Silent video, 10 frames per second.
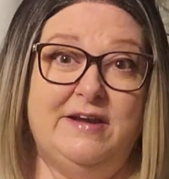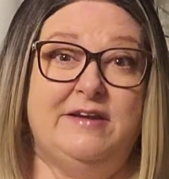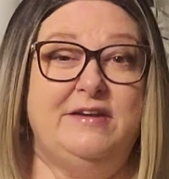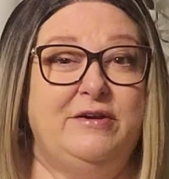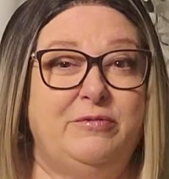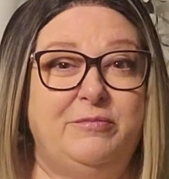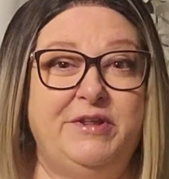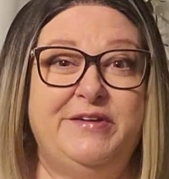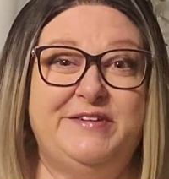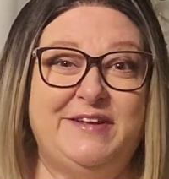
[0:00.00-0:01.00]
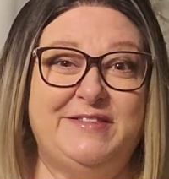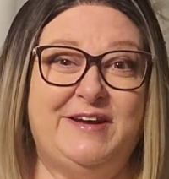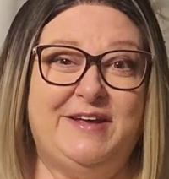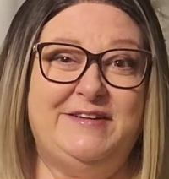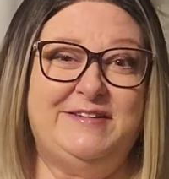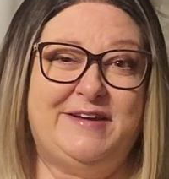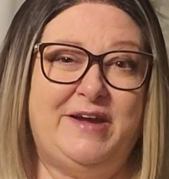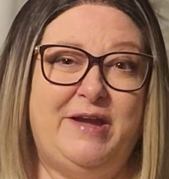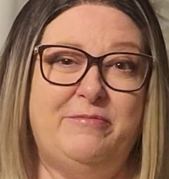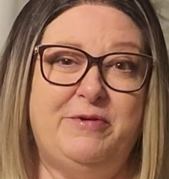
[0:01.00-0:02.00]
When we looked at that at a
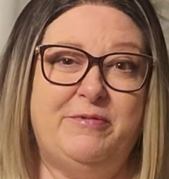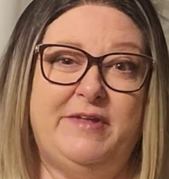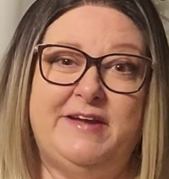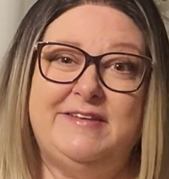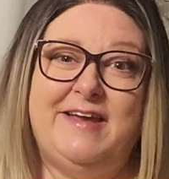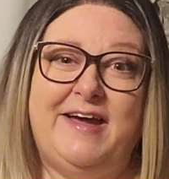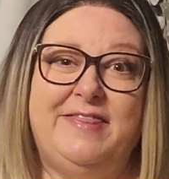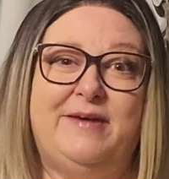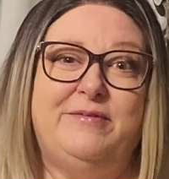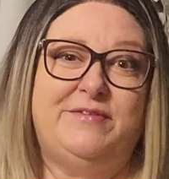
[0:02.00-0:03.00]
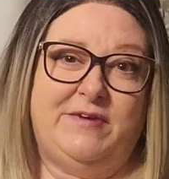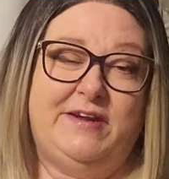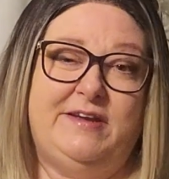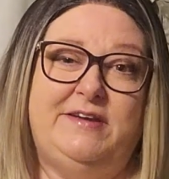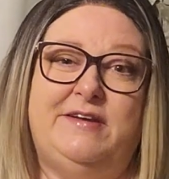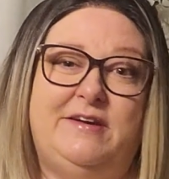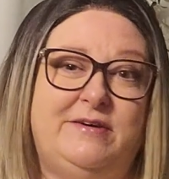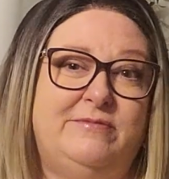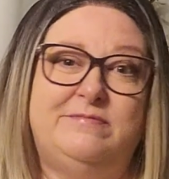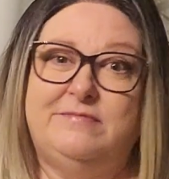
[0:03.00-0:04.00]
time, we were like, that was funny,
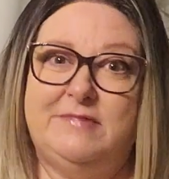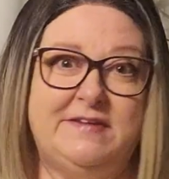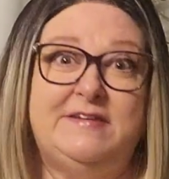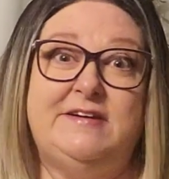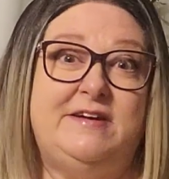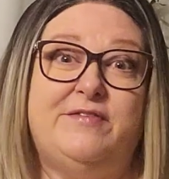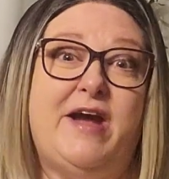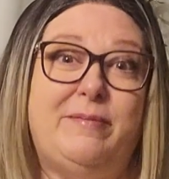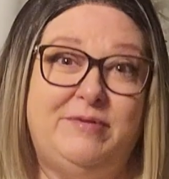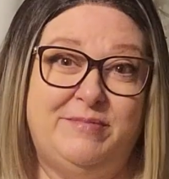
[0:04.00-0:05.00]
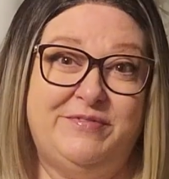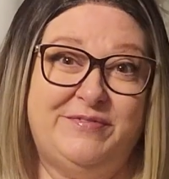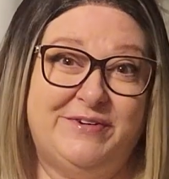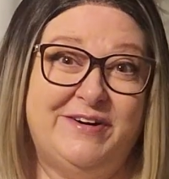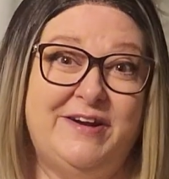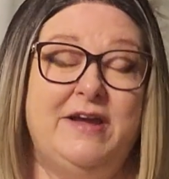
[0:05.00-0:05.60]
because it had never happened before.